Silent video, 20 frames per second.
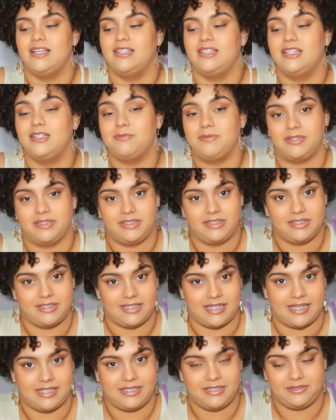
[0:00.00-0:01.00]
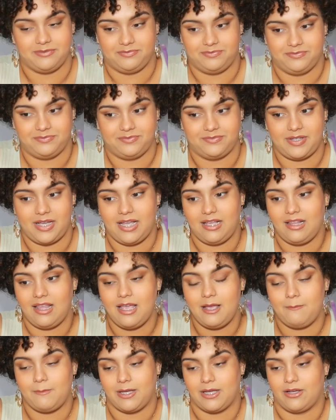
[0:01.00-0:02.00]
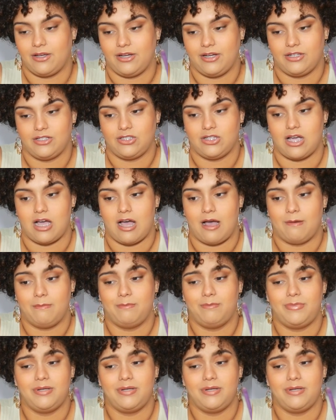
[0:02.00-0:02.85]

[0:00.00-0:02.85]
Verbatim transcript: This person says, I like my current job,